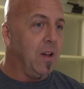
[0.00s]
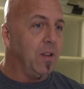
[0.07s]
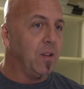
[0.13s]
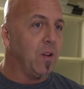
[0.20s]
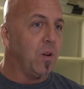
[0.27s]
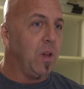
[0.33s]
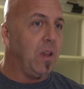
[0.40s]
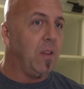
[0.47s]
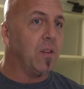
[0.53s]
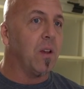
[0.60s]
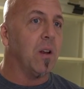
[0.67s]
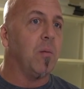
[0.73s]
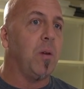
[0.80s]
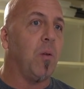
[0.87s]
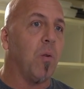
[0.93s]
So he's
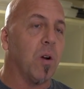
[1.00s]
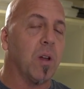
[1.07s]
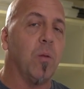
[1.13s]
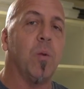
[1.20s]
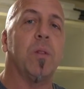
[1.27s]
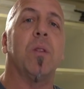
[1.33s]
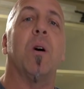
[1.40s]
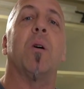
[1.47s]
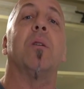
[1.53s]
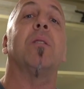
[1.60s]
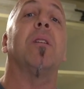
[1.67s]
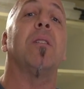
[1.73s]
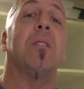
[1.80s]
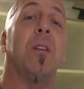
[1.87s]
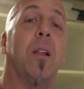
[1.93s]
going to be working with those
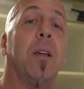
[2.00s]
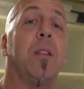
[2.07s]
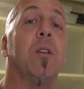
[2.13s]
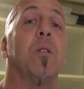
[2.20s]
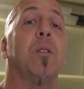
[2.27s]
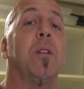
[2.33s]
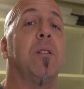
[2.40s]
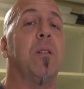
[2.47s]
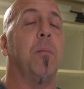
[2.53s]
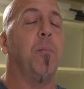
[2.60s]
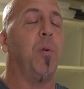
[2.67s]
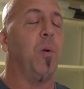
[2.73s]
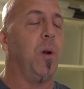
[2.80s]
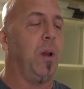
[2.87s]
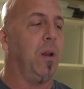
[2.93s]
and selling those at some
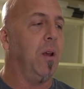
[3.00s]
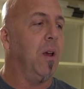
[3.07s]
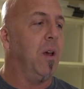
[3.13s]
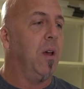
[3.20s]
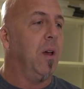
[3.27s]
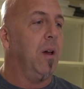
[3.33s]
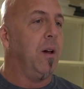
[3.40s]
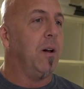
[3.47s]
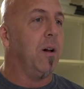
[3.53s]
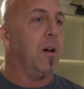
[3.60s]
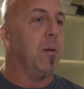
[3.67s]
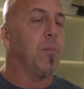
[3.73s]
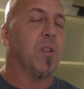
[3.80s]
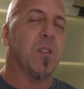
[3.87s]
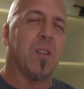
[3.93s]
point.
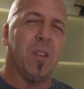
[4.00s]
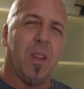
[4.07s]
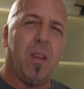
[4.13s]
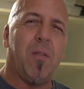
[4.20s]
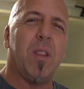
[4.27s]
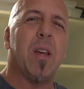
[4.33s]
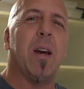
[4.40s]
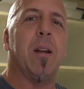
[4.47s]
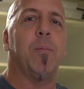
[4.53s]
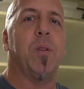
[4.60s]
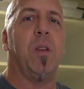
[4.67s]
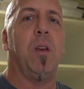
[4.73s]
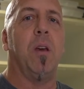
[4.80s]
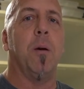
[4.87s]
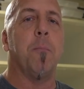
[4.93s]
I'm just leaving that up
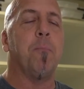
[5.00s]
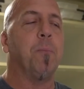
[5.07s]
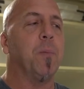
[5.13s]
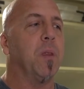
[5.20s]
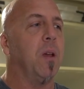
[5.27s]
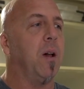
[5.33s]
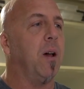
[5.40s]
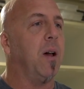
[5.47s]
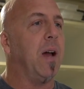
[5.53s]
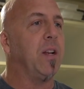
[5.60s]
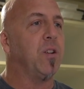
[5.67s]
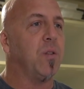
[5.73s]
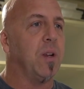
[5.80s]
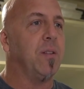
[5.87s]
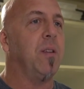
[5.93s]
to him. I
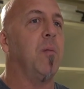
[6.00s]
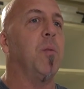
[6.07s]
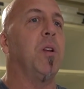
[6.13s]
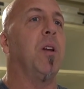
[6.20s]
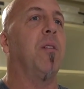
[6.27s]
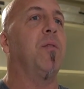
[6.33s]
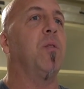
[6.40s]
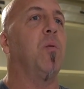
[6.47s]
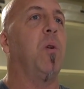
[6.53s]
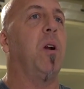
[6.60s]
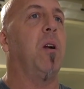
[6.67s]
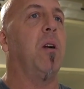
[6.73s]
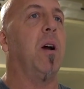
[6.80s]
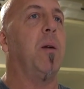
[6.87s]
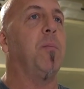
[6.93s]
trust him enough to
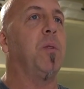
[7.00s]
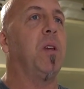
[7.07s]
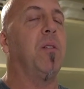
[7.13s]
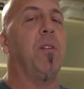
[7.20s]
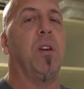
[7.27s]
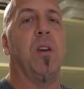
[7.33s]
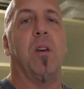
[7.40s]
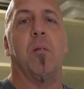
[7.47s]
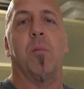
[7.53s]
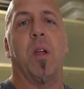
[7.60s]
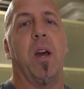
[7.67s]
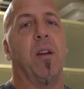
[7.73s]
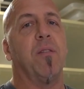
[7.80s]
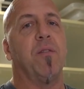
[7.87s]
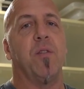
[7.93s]
where I'm giving him
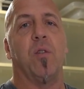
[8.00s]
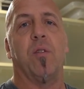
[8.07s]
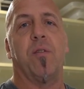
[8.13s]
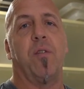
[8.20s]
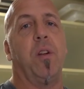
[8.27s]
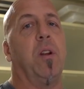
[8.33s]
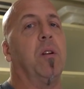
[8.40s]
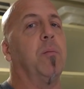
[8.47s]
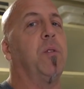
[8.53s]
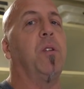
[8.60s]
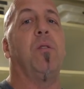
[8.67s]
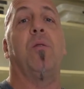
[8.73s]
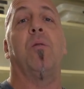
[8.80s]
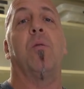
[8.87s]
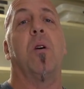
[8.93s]
like full freedom to
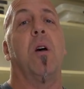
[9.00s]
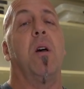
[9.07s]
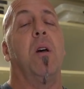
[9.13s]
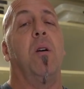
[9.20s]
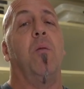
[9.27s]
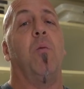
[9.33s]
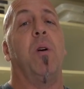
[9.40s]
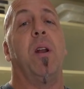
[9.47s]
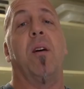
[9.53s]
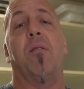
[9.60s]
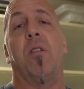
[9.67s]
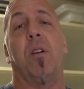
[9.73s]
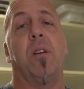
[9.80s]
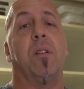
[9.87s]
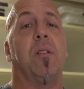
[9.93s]
do
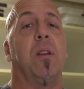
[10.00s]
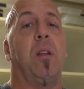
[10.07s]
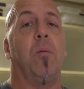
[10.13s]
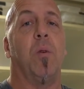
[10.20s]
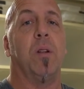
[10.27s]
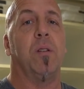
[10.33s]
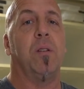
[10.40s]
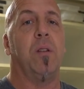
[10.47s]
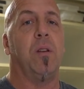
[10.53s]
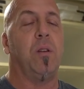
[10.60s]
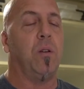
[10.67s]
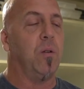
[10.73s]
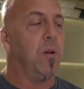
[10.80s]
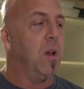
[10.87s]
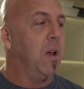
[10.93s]
whatever it is that he wants to
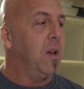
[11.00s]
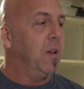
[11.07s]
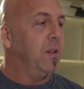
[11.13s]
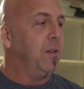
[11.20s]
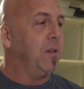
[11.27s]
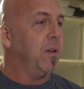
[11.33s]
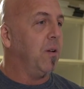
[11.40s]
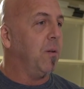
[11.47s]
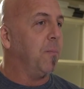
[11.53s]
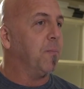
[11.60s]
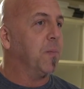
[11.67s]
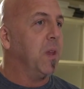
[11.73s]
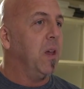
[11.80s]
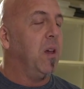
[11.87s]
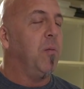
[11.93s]
do. So
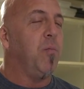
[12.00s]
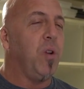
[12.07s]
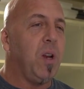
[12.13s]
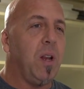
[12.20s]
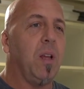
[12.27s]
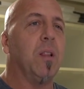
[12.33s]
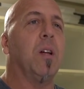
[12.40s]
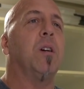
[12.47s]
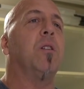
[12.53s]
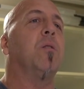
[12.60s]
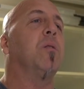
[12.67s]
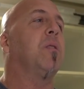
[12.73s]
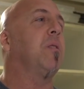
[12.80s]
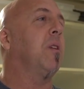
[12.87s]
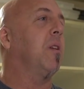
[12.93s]
breeding
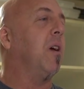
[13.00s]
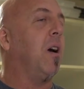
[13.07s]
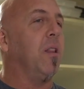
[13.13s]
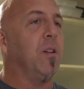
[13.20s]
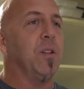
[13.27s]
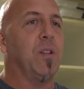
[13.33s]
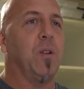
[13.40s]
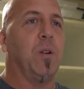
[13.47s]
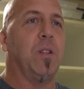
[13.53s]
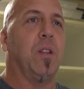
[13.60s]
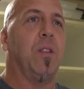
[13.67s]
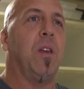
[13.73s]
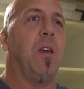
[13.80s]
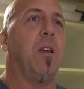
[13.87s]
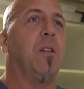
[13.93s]
loans and all those sorts
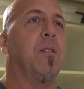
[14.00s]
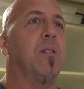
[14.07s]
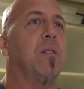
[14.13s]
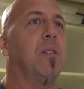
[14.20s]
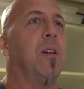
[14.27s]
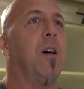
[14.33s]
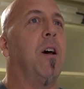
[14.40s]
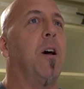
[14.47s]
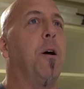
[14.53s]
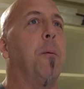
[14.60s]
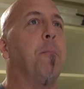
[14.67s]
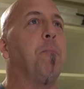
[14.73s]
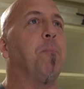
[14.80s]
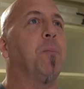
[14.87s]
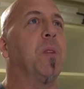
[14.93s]
of things,
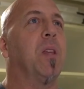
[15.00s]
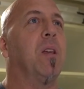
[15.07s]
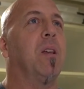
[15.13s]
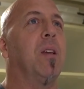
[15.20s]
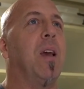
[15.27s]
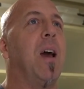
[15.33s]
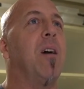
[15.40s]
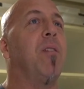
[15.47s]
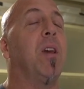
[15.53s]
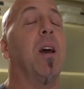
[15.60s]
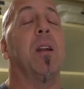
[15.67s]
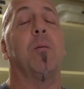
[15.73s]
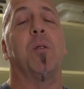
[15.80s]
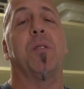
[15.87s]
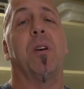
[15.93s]
having
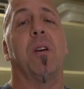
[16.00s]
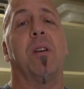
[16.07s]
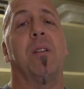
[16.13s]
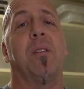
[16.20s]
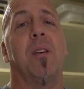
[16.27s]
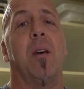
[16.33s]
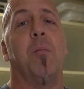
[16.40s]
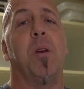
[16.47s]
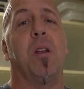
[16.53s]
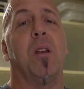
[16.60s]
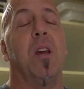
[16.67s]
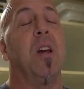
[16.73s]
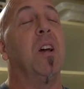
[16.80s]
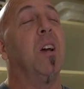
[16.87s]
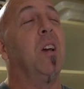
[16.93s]
animals on
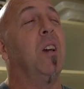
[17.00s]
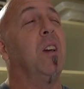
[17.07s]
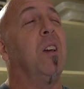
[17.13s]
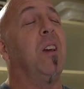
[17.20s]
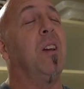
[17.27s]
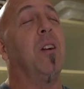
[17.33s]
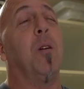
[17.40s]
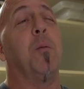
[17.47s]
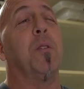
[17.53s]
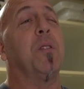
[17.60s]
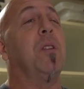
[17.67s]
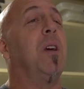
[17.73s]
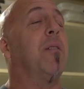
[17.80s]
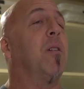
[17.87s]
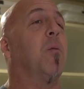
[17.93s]
consignment, it
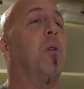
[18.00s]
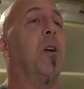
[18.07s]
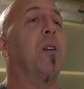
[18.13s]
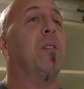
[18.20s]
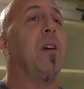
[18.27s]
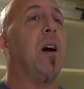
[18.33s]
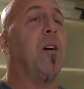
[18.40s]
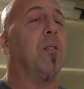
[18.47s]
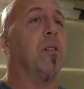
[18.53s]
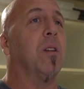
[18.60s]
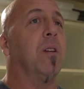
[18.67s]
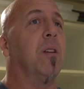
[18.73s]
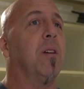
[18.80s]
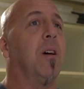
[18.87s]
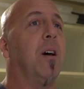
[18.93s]
almost never works out.
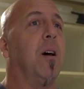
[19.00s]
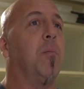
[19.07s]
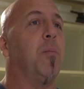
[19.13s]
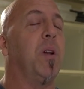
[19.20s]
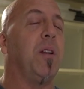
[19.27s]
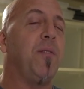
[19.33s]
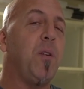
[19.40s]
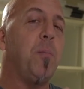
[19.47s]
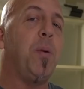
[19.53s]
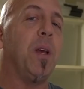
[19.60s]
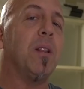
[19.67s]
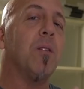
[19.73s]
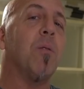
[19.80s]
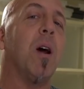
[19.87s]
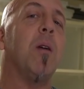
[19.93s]
But if you
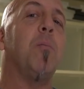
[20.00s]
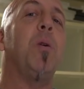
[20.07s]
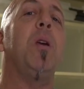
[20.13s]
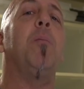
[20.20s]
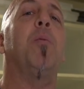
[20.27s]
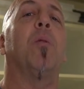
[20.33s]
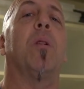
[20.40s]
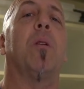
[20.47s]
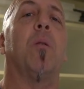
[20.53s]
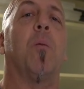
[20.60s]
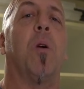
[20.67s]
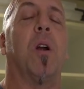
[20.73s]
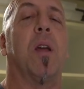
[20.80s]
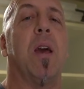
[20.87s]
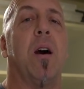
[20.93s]
pick the right people, it'll
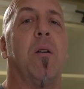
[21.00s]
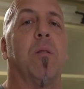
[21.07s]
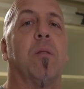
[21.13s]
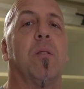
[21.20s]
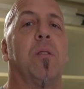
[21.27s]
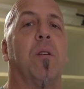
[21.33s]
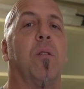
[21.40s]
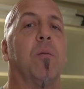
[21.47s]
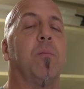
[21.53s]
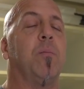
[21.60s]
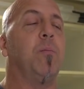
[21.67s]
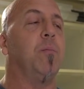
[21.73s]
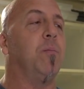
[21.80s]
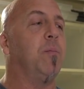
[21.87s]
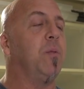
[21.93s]
work out. So
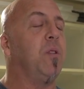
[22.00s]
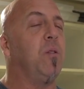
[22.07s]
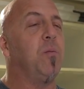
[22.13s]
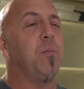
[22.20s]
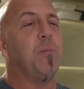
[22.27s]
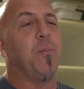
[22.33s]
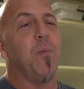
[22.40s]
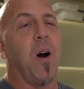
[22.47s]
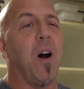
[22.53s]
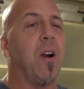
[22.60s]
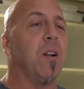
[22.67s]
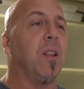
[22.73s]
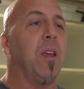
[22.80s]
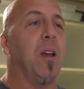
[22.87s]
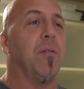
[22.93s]
you
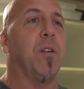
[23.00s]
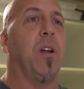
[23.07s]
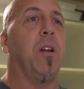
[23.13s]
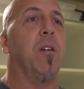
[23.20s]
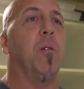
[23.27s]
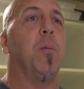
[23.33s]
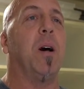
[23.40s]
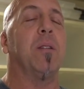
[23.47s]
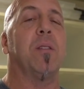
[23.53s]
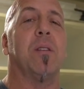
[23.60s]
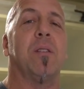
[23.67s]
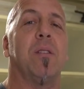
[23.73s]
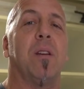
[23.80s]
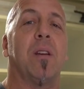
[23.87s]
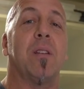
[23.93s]
hardly ever hear about the
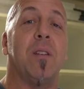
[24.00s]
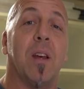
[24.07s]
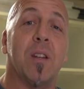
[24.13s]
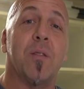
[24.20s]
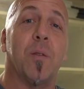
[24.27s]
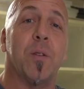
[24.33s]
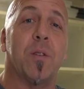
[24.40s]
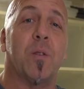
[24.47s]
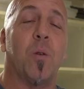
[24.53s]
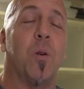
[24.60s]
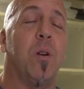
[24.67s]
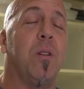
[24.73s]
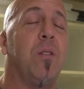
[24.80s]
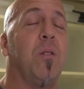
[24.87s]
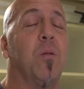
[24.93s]
successful
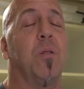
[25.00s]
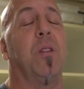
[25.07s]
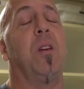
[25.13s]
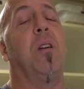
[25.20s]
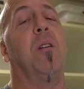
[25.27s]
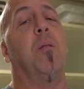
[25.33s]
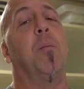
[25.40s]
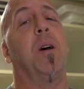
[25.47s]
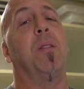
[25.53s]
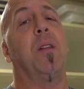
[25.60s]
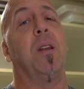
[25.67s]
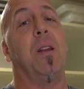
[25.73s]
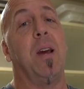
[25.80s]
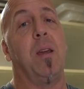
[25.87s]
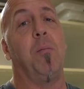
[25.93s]
stories. You only hear about
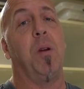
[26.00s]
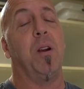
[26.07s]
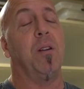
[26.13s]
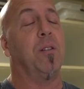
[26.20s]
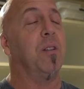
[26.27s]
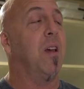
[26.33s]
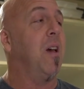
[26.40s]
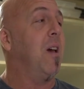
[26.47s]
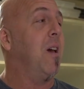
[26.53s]
the nightmares.